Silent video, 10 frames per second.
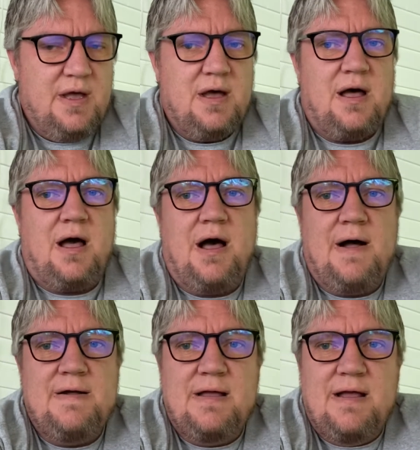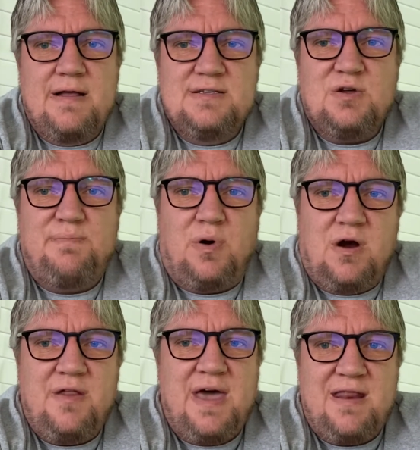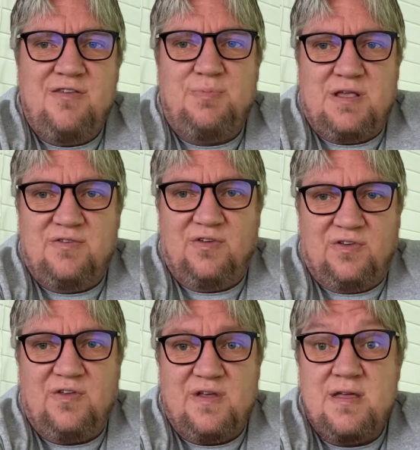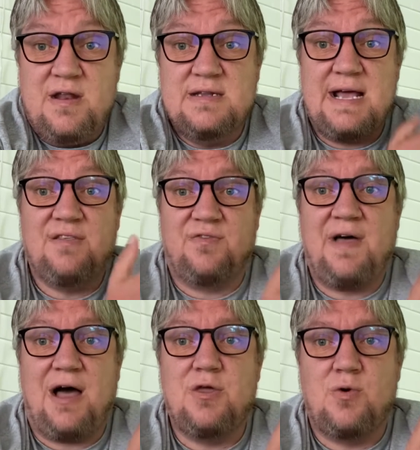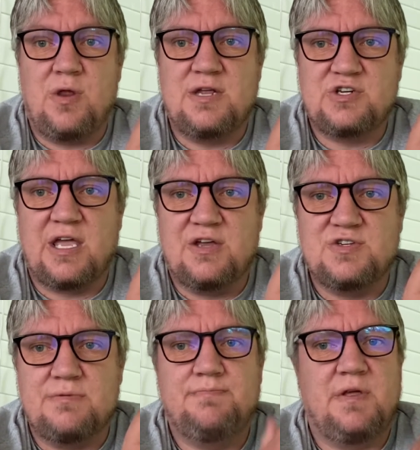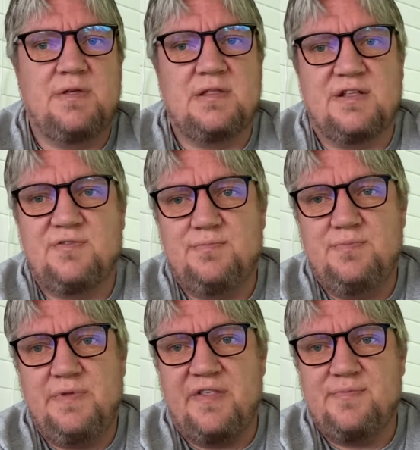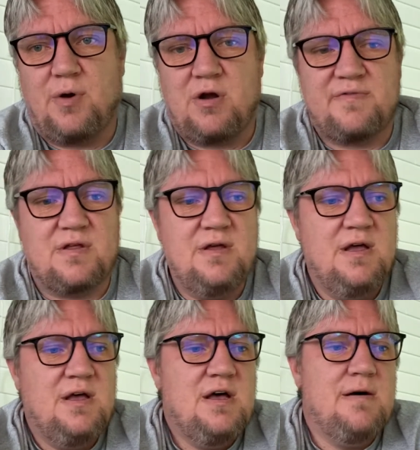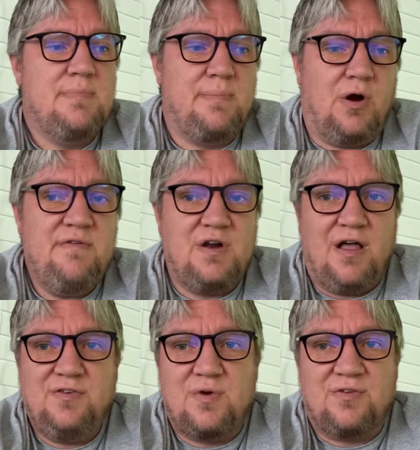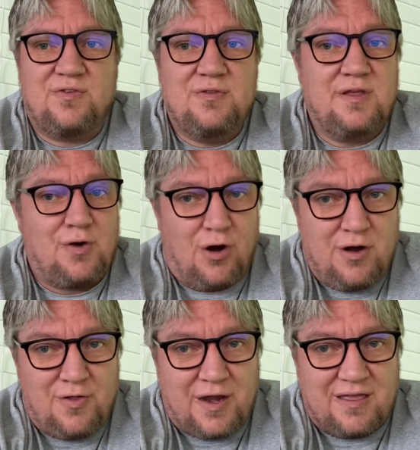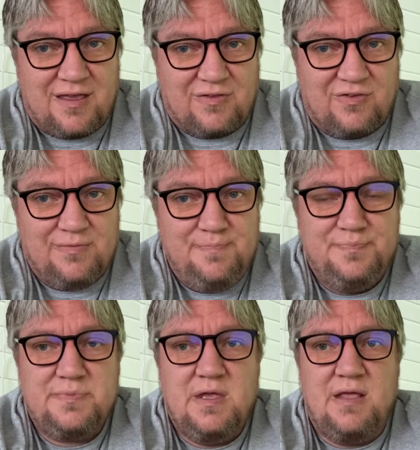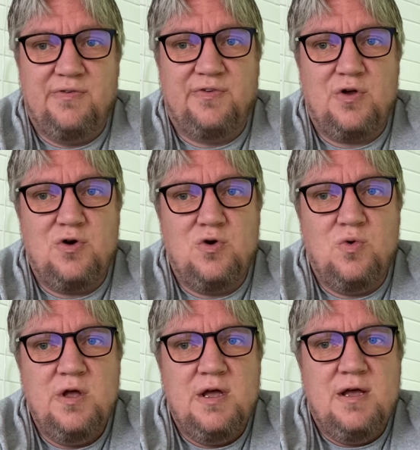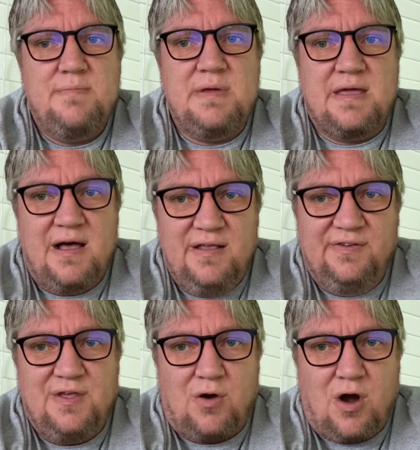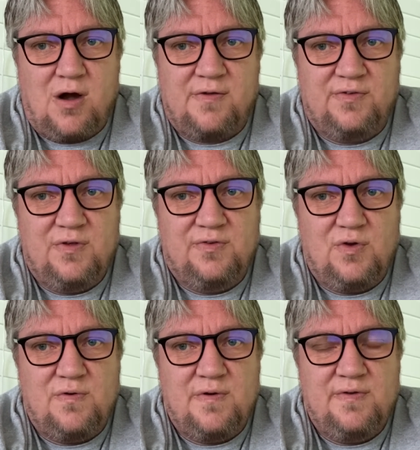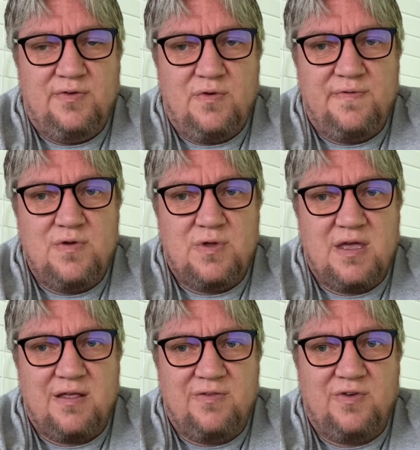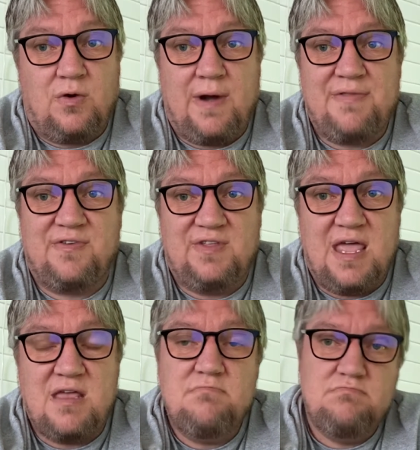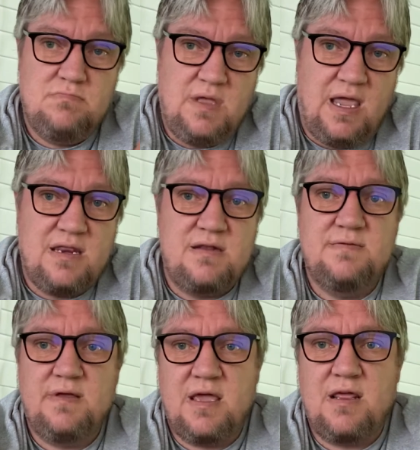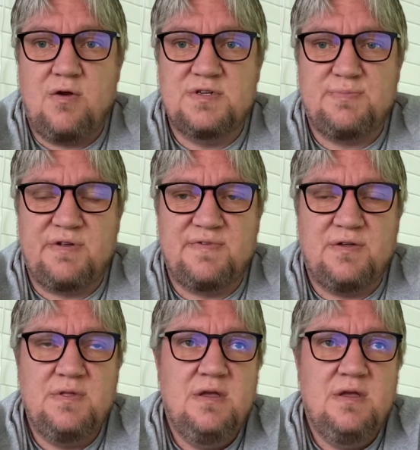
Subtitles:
So part of that is because there's an intense value on education. I think that's part of it. But part of it also is that there aren't a lot of kids. And so because there are so few kids around the state and here in Springfield,